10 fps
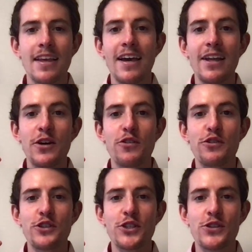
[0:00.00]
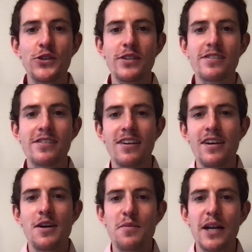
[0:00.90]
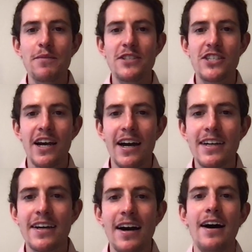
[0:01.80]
Hello, future students. My name is Jack.